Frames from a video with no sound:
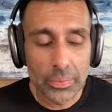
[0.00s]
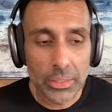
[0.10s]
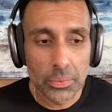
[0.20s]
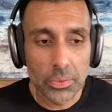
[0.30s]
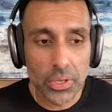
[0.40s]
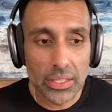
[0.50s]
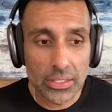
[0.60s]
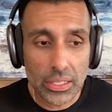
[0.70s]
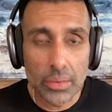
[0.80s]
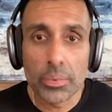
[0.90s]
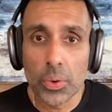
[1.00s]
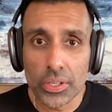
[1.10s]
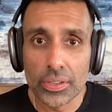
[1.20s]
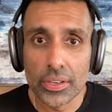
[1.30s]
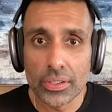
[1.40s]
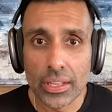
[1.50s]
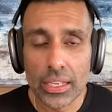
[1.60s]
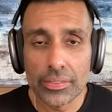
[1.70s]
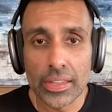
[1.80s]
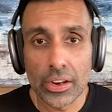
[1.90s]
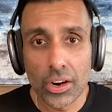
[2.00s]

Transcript: people at some point of their life that